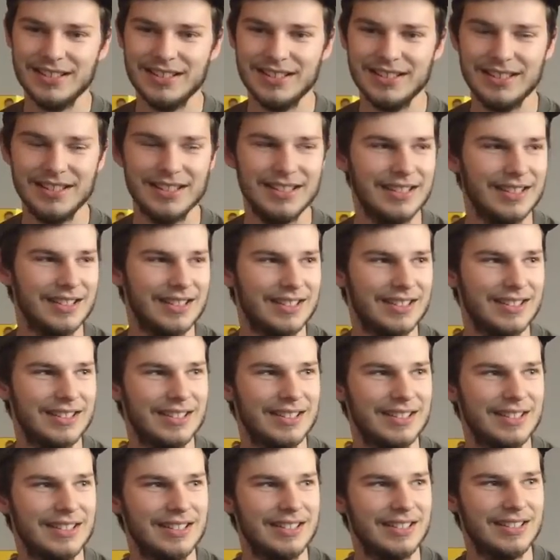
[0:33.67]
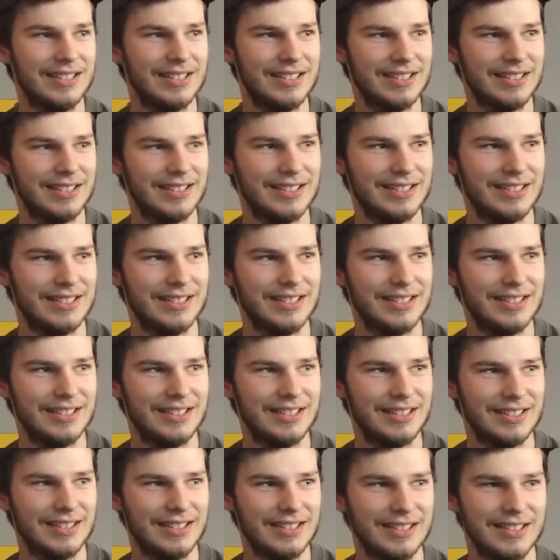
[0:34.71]

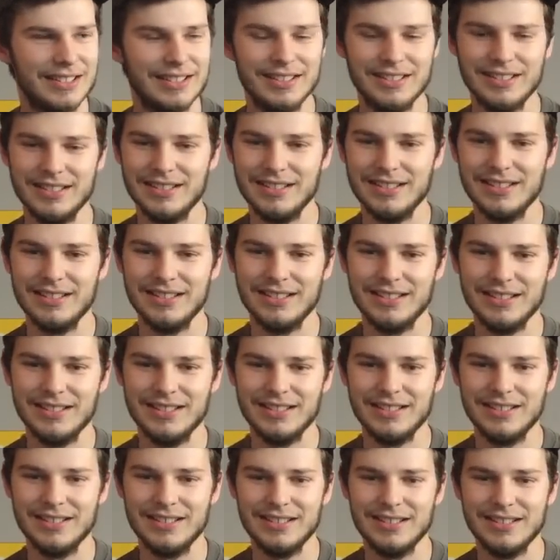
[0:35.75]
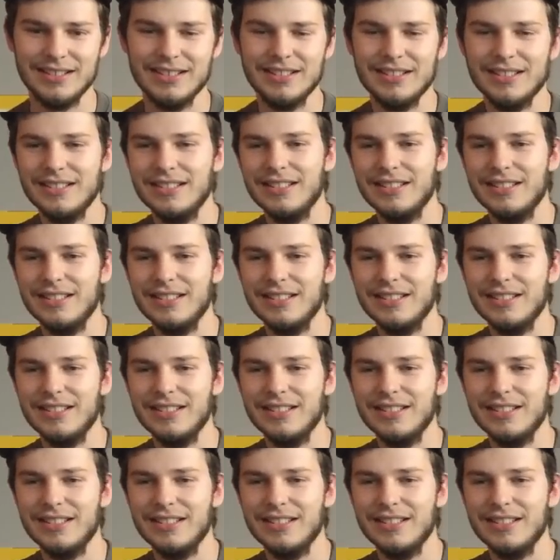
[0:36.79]
(silent)